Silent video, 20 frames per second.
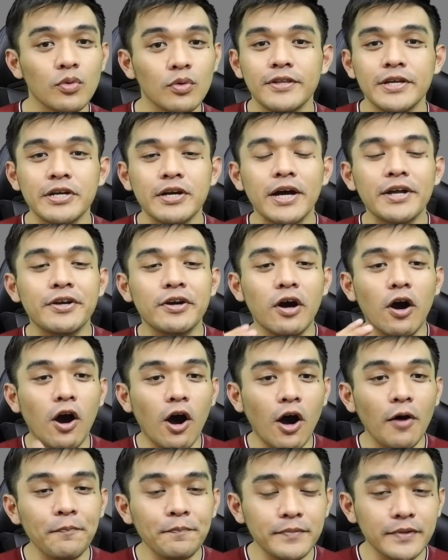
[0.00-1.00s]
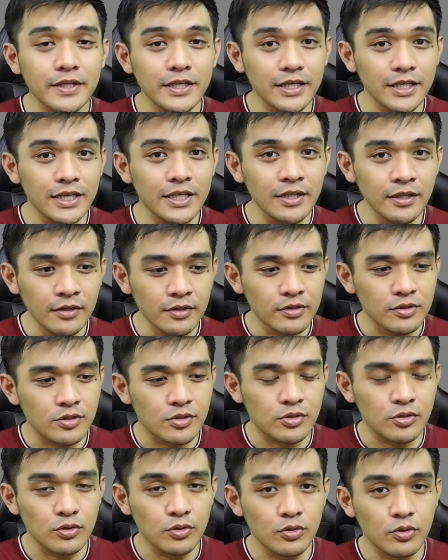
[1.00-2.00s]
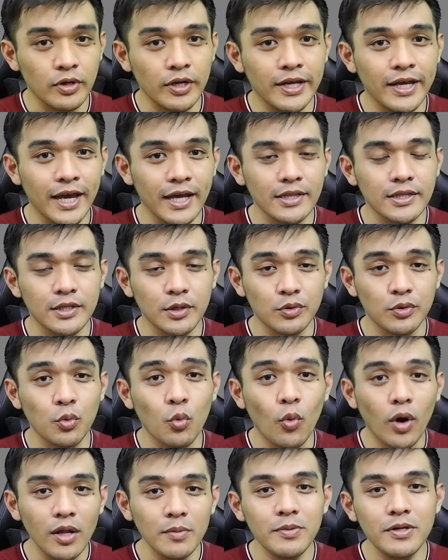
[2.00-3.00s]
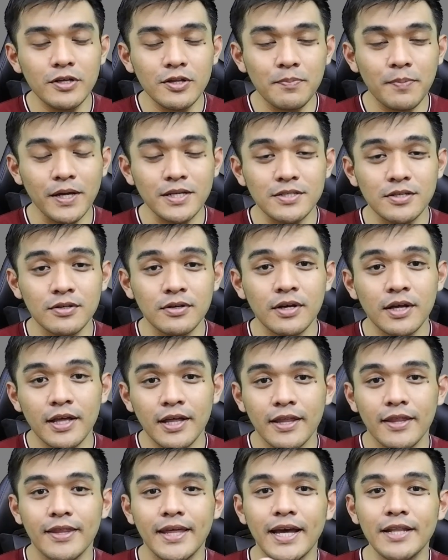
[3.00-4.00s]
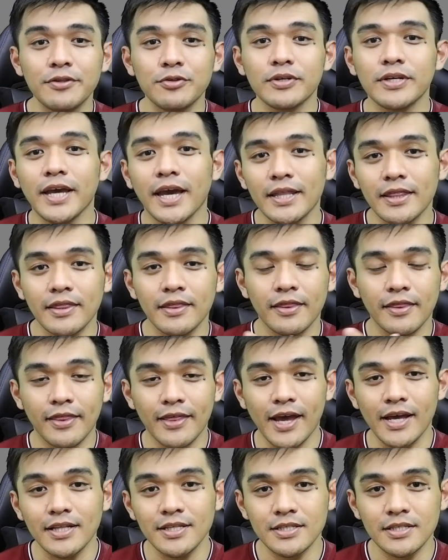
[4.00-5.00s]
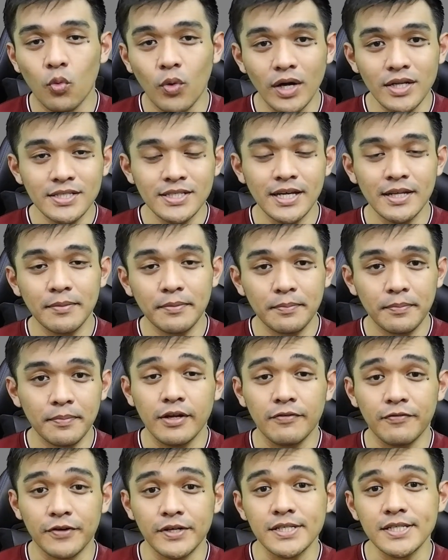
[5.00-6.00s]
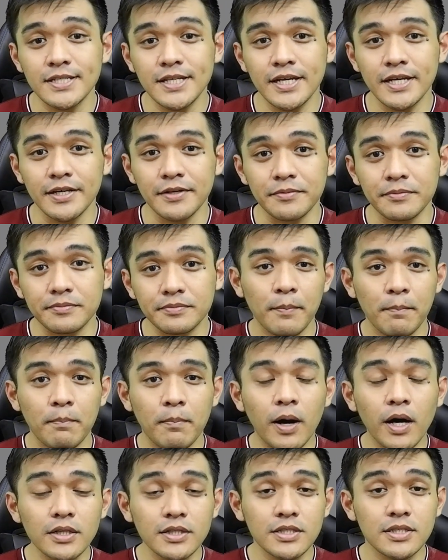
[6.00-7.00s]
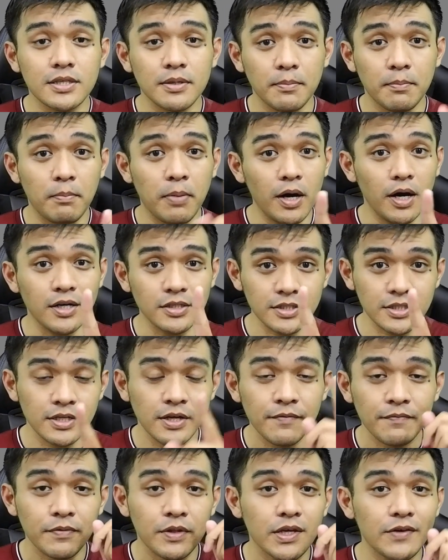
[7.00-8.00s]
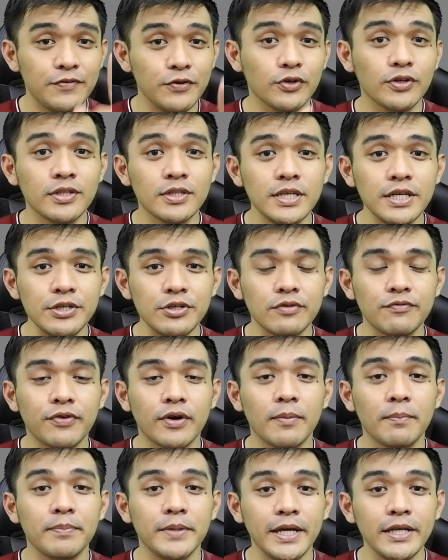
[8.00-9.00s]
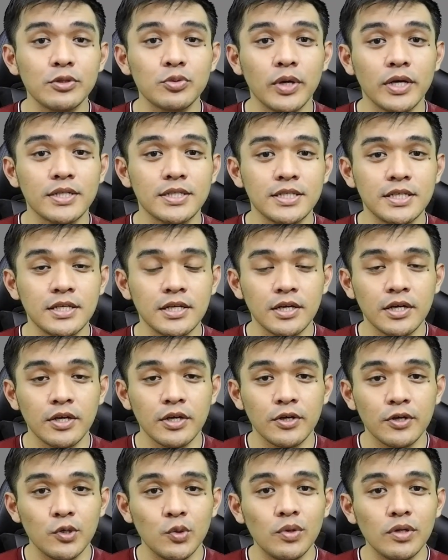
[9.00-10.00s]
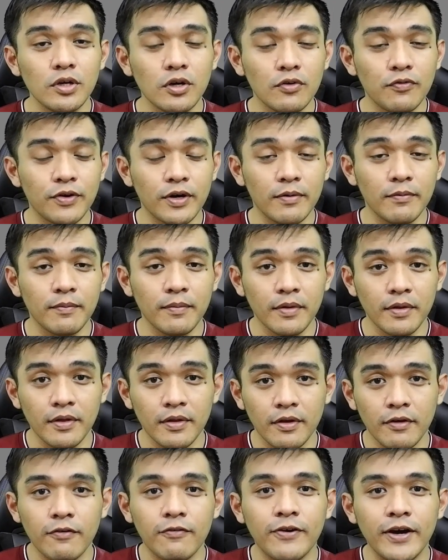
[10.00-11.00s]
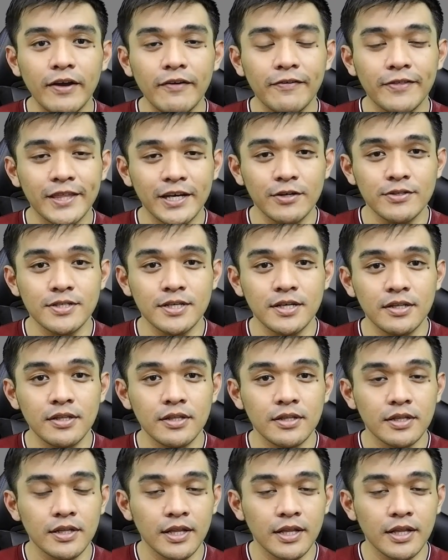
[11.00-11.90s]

They rather opt in to get that 1 million peso than to get that 1 cent in the first day. But if you continued from day 20, you will go from 5,000.